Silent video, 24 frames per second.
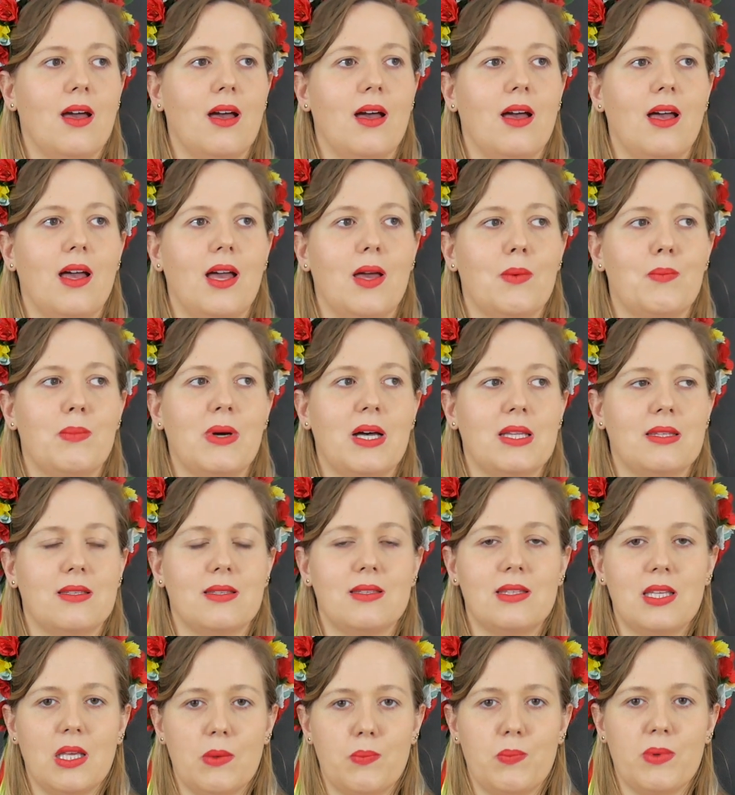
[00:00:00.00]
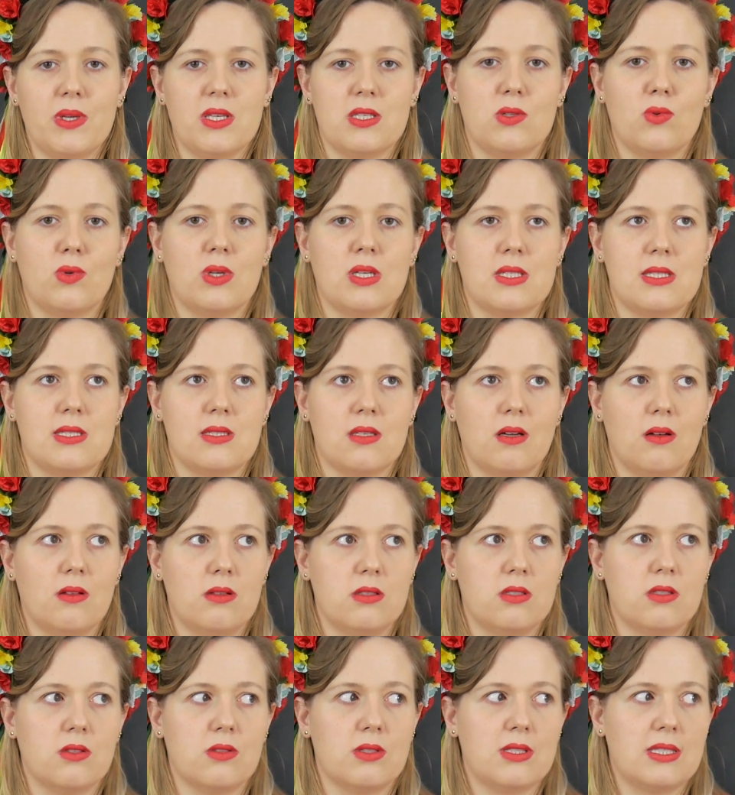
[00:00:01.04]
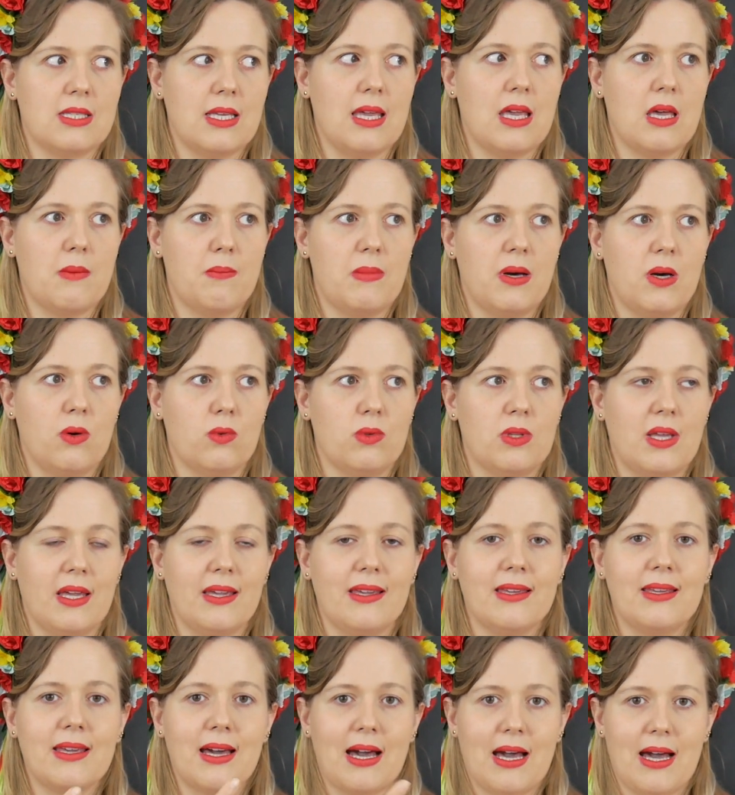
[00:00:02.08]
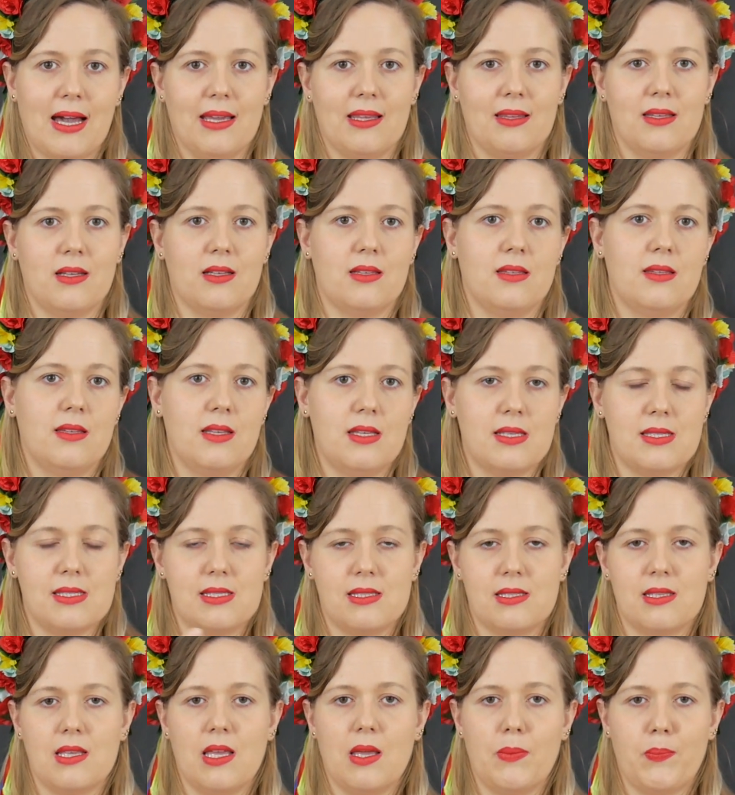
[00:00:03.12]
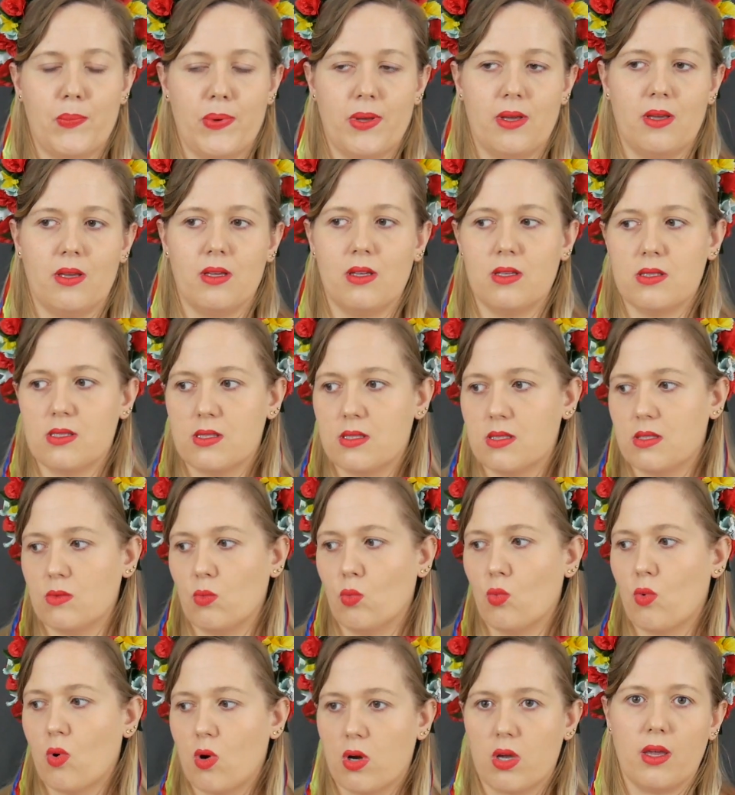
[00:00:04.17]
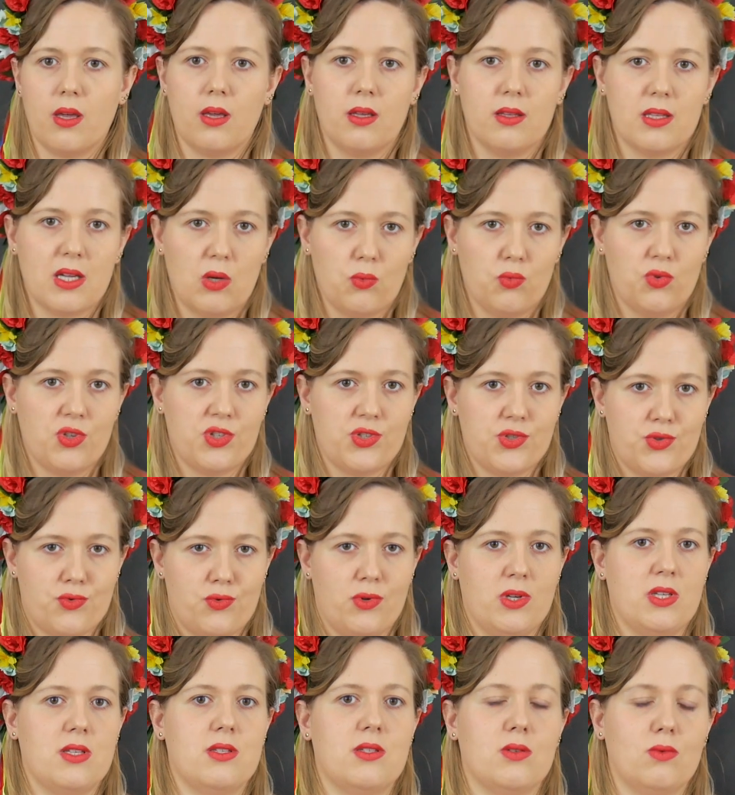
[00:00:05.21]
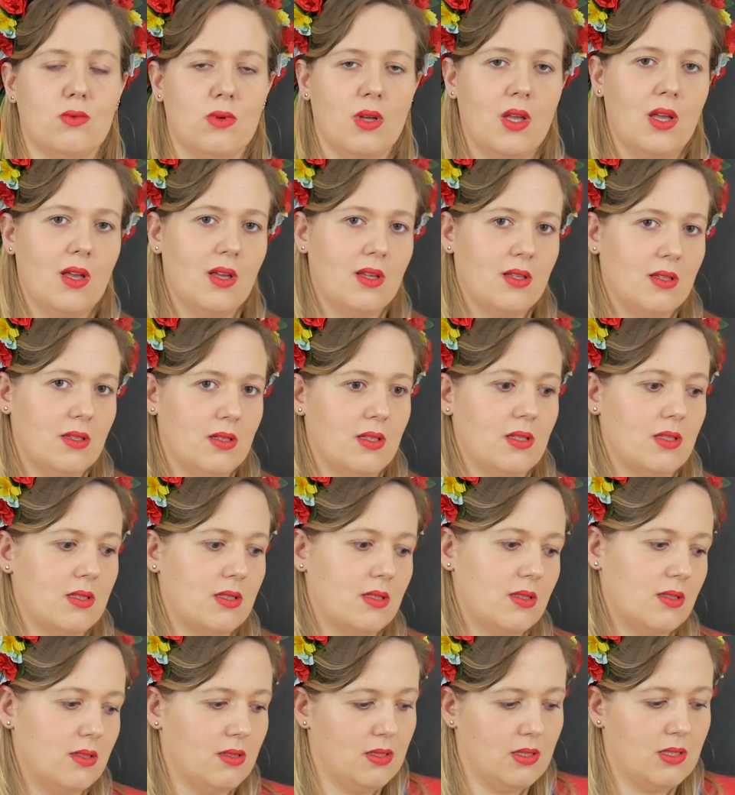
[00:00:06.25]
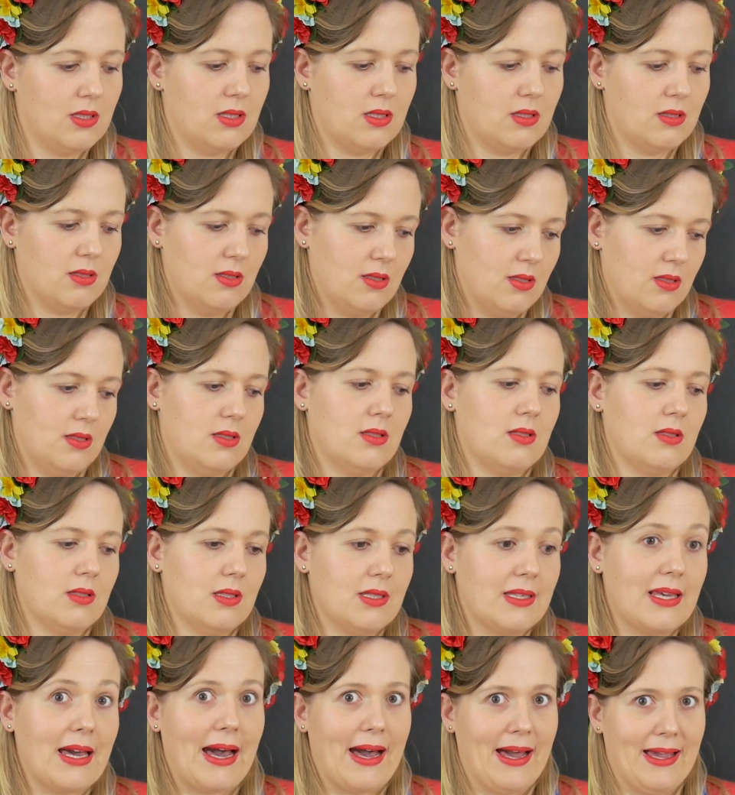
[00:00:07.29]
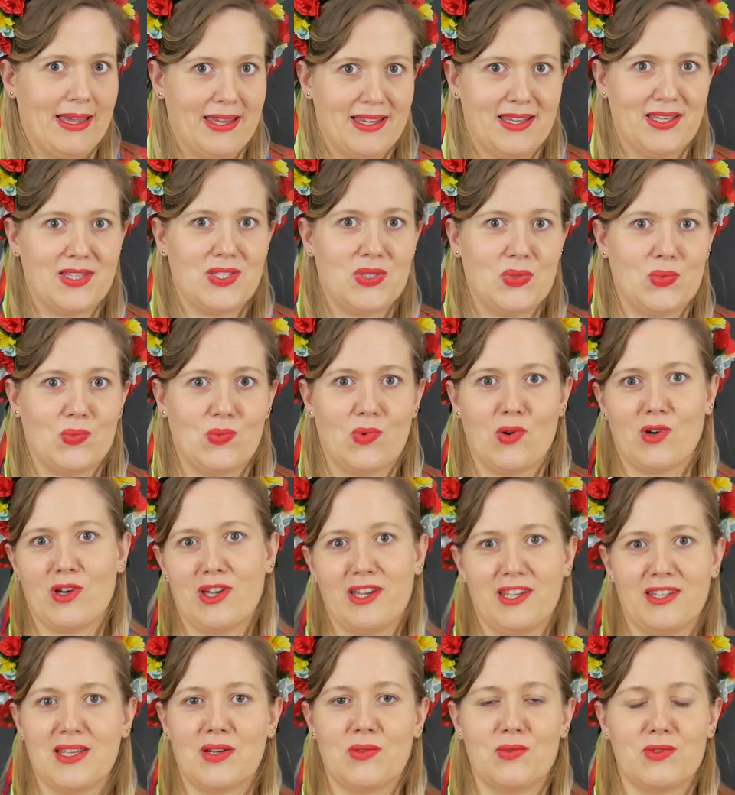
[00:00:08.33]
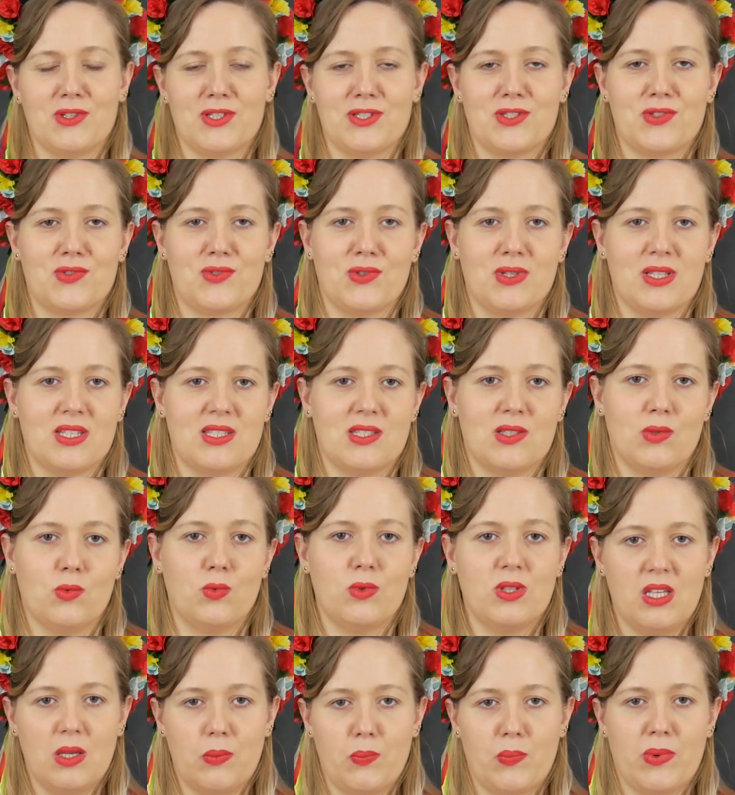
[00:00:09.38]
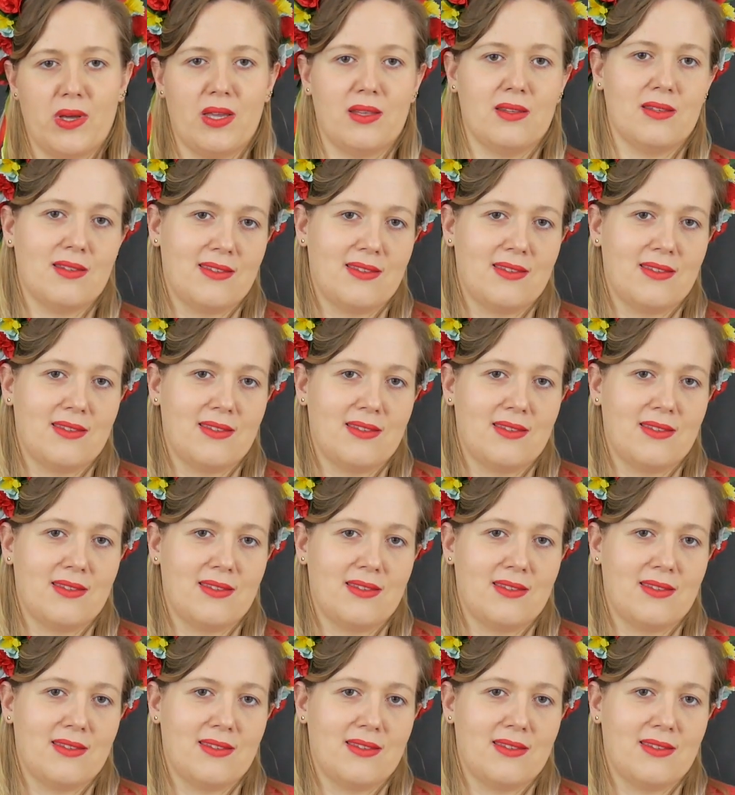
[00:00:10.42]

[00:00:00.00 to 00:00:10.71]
But tip is, you can also say about a guy, that this tip is walking down the street, so this guy is walking down the street. So tip and